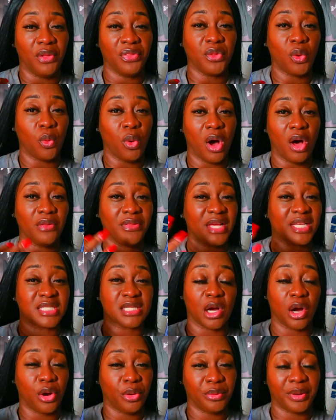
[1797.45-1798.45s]
on the wall
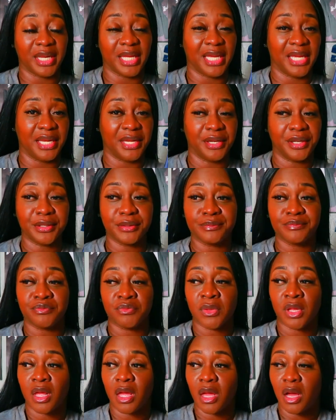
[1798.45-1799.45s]
that's already in there.
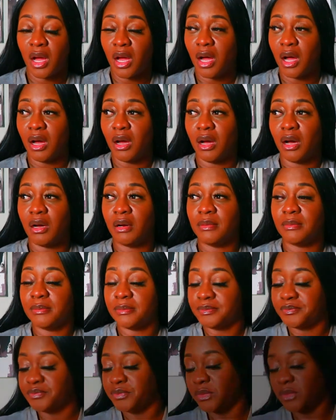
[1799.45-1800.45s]

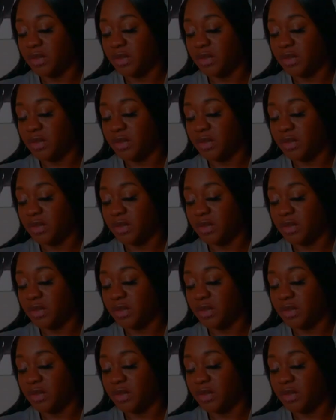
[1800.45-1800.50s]
Um,